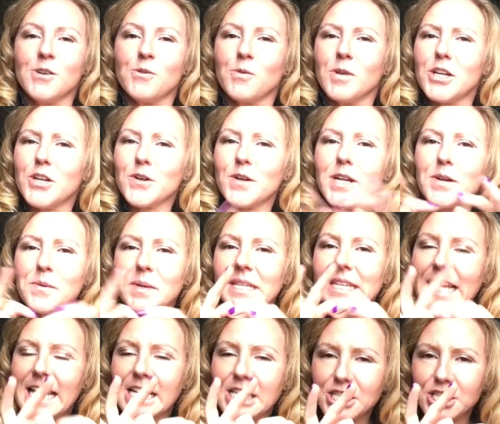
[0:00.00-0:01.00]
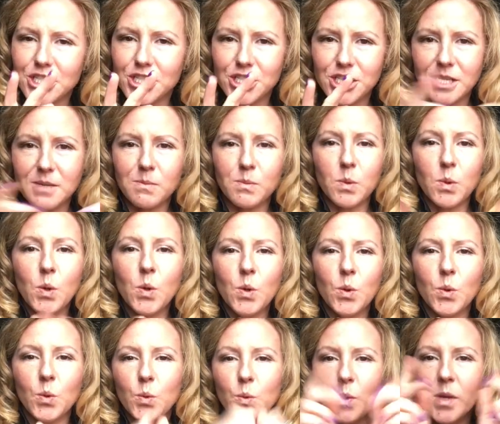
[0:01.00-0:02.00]
when you're in a relationship
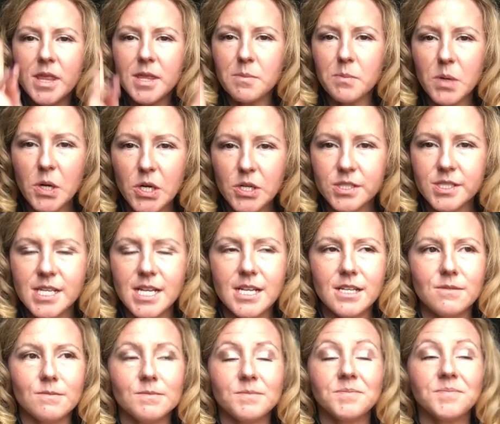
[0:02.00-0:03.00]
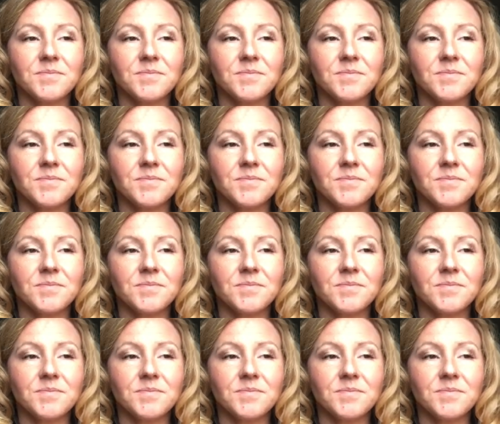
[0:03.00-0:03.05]
with a person